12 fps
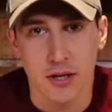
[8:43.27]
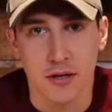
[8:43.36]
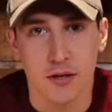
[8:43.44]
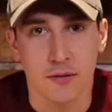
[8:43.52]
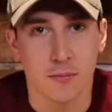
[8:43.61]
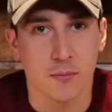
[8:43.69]

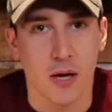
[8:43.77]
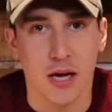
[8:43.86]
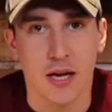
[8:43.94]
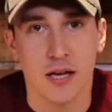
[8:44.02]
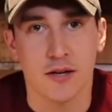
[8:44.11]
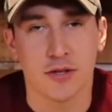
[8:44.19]
then I
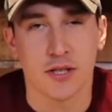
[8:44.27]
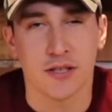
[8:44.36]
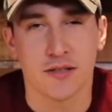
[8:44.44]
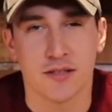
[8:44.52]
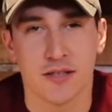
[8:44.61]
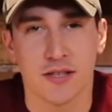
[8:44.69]
had a
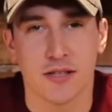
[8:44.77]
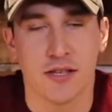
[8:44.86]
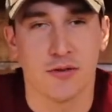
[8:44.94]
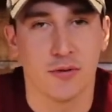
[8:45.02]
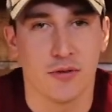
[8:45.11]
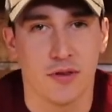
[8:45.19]
chance to get
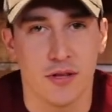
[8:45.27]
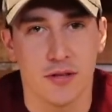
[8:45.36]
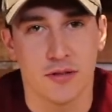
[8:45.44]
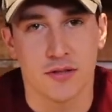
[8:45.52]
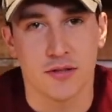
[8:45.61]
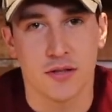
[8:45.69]
either
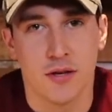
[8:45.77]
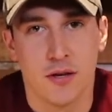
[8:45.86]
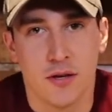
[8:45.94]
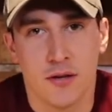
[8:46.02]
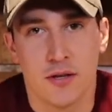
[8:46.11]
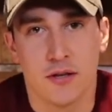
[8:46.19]
this,
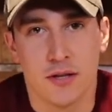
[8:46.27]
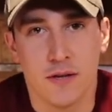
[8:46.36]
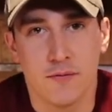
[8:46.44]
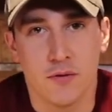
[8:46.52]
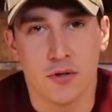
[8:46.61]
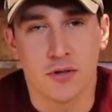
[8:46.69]
the
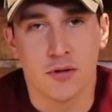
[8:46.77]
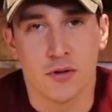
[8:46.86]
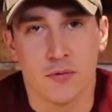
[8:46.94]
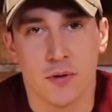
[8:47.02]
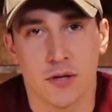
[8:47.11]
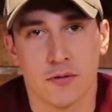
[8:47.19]
Elite version, or
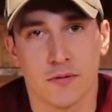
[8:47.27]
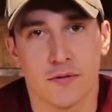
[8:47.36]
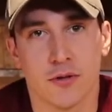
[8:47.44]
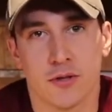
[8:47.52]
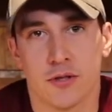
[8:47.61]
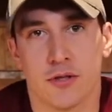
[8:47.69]
the regular
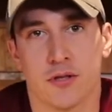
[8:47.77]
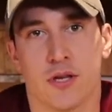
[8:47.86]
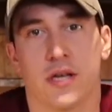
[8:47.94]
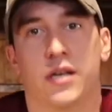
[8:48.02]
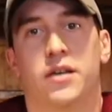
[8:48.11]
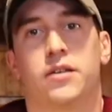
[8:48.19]
version,
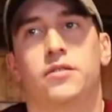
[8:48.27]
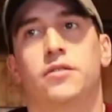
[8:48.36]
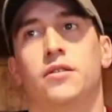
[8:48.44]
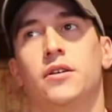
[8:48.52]
and